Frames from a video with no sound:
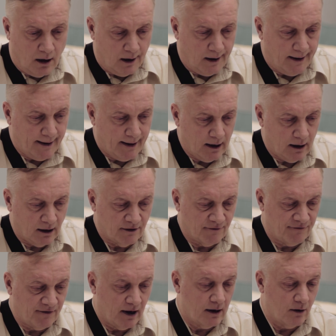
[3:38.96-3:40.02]
I'd like
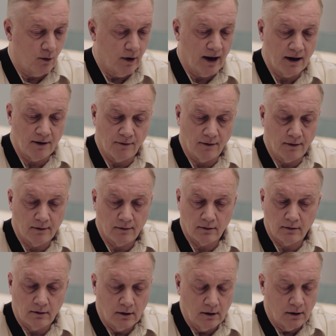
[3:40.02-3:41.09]
to find a way to
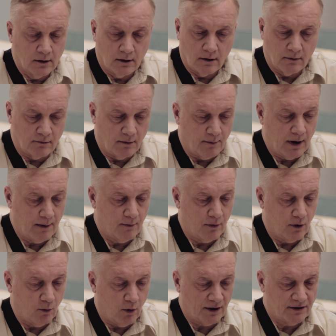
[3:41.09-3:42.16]

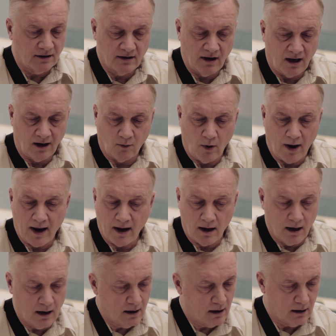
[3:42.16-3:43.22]
remember what to take
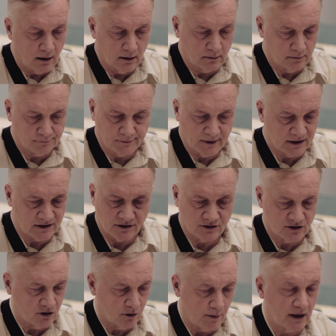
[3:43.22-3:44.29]
when, as
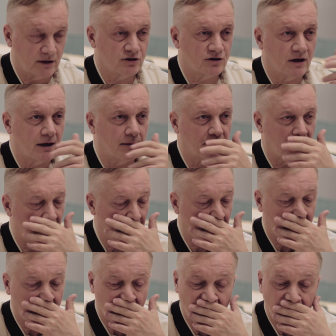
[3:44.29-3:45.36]
there's so much that I'm
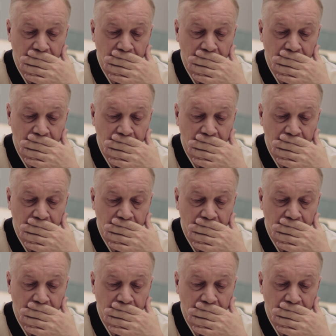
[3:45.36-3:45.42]
taking.